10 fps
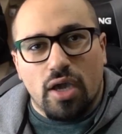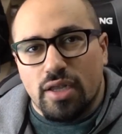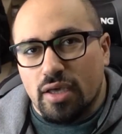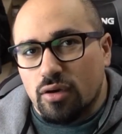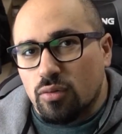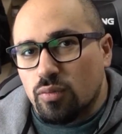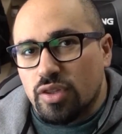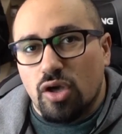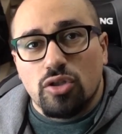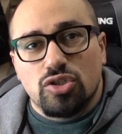the wide angle,
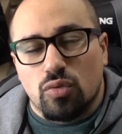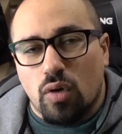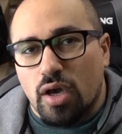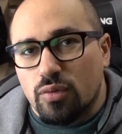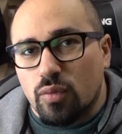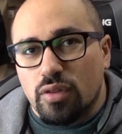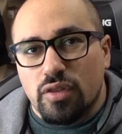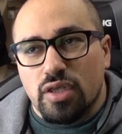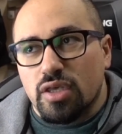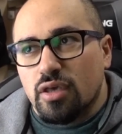with the ultra wide,
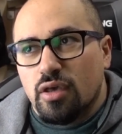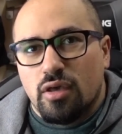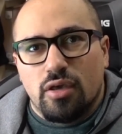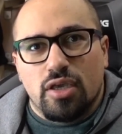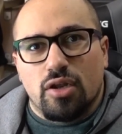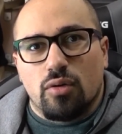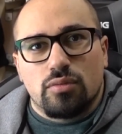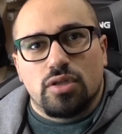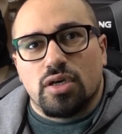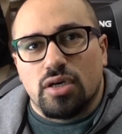with the
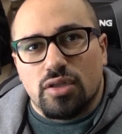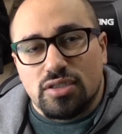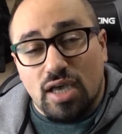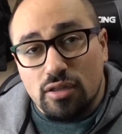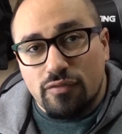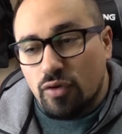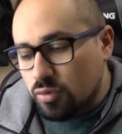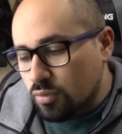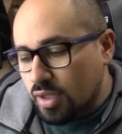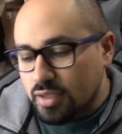the
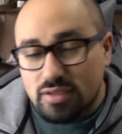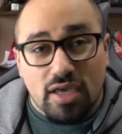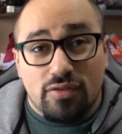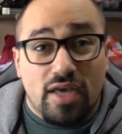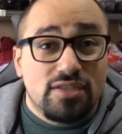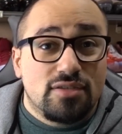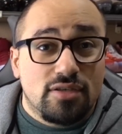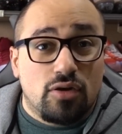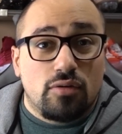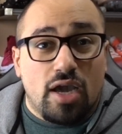telephoto lens, and
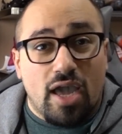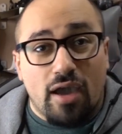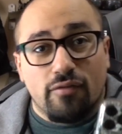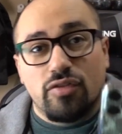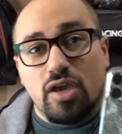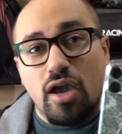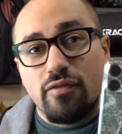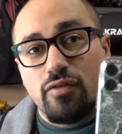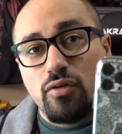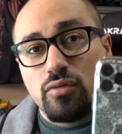that's I have the
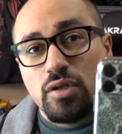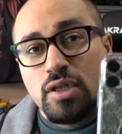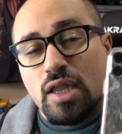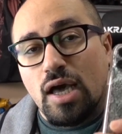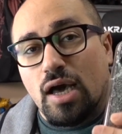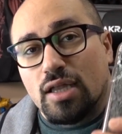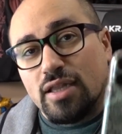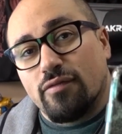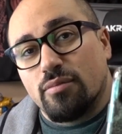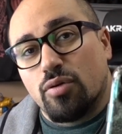iPhone
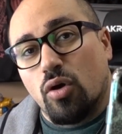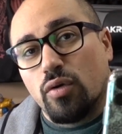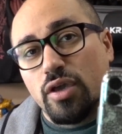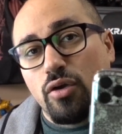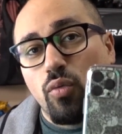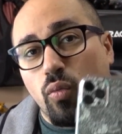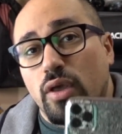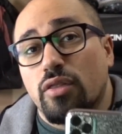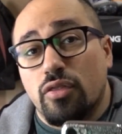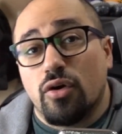11 Pro here
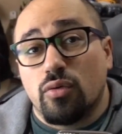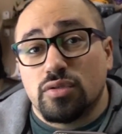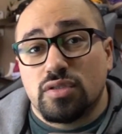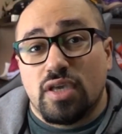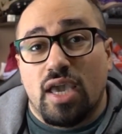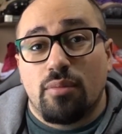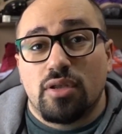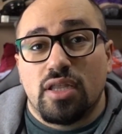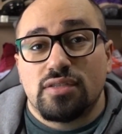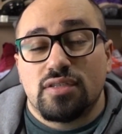with those
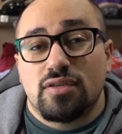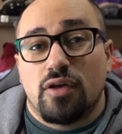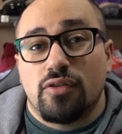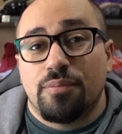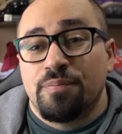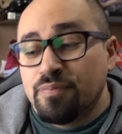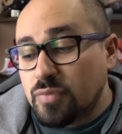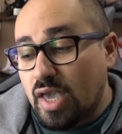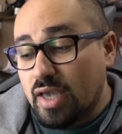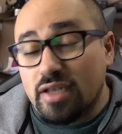camera lenses on them,
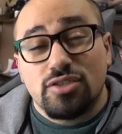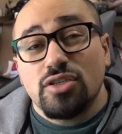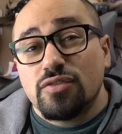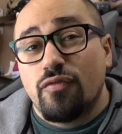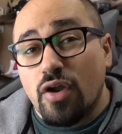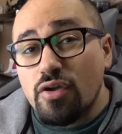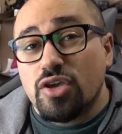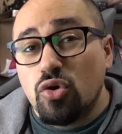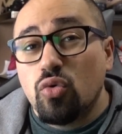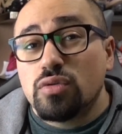and it's just
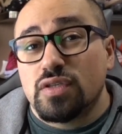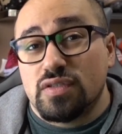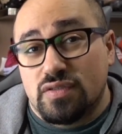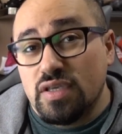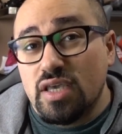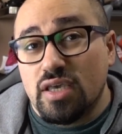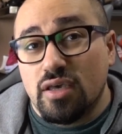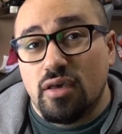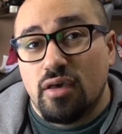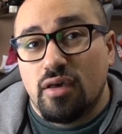very cool to
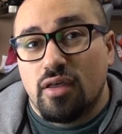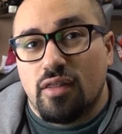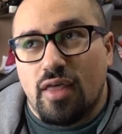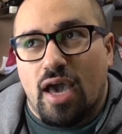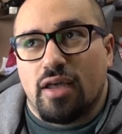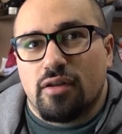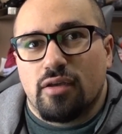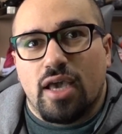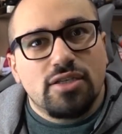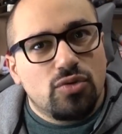see that
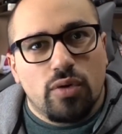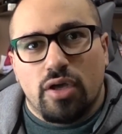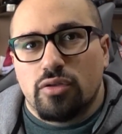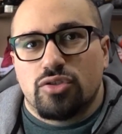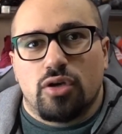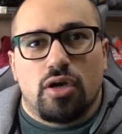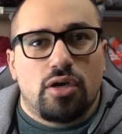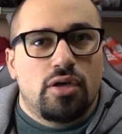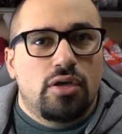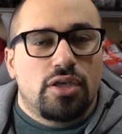S20
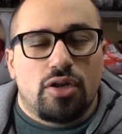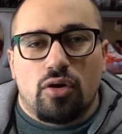Ultra,